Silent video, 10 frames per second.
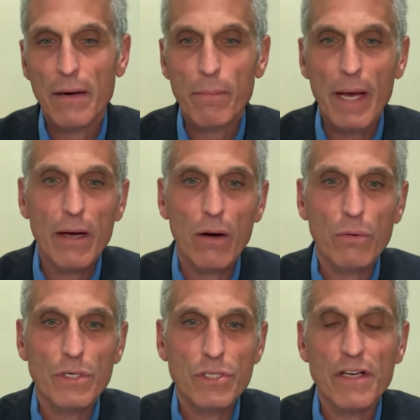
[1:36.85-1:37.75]
at
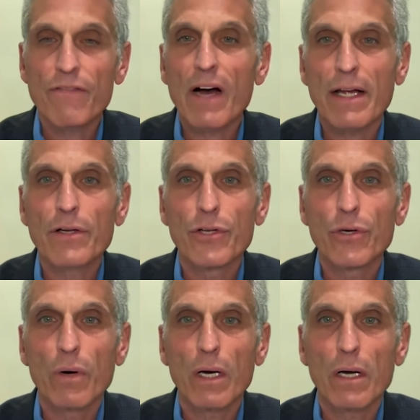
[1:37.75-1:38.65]
Mayo to see if I could
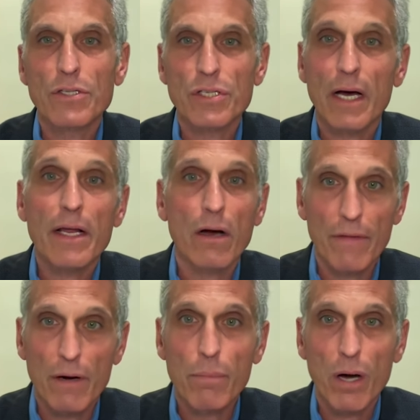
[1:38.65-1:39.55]
do a, a, study
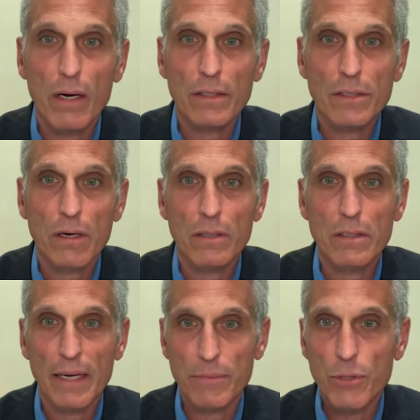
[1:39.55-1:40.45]
on their product
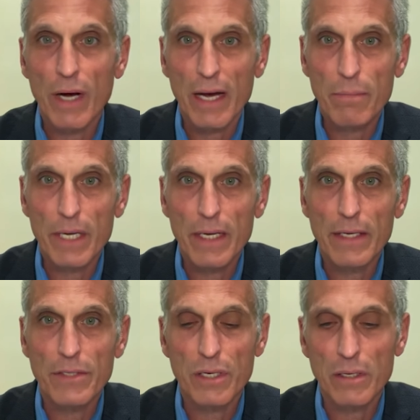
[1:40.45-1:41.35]
on type 2
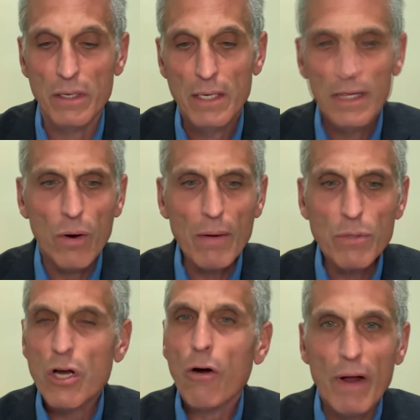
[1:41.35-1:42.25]
diabetes. And, you know, I
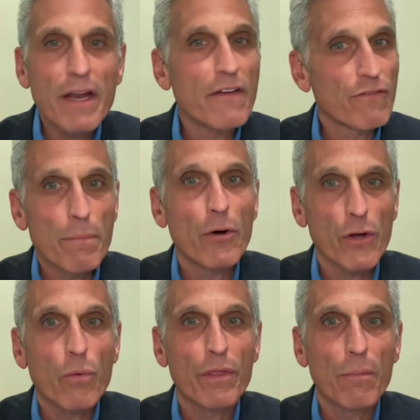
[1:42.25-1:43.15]
was already
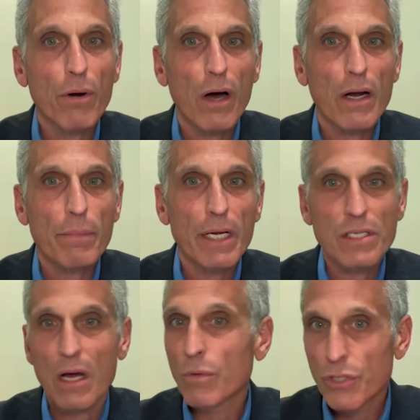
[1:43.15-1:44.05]
familiar with the product
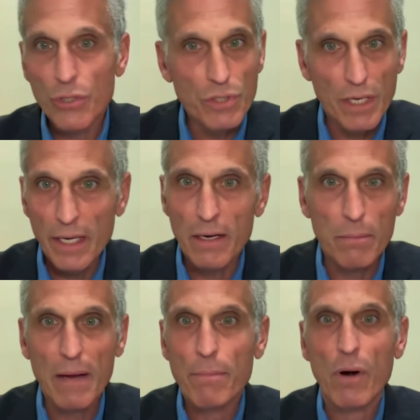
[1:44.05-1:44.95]
because I was using it
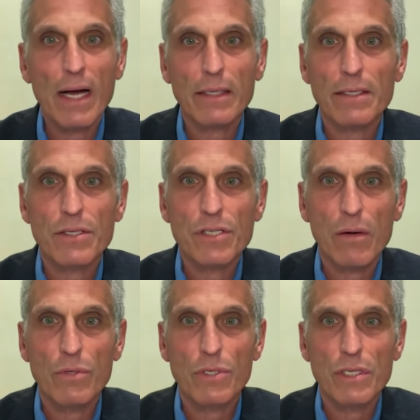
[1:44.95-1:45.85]
in my practice.
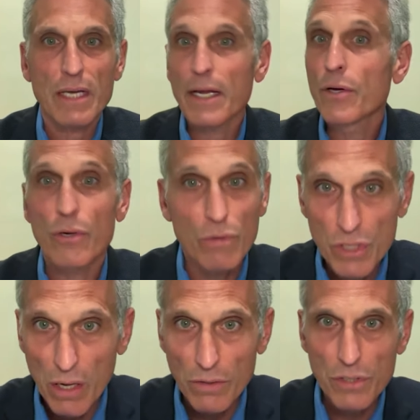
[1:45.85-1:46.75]
I was getting good
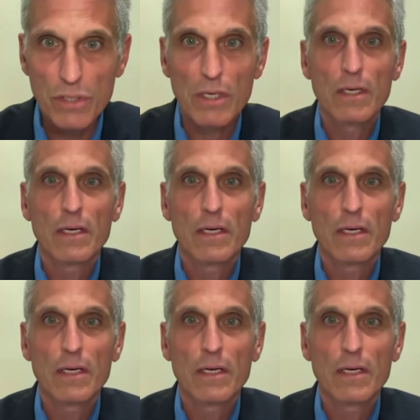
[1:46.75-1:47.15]
results,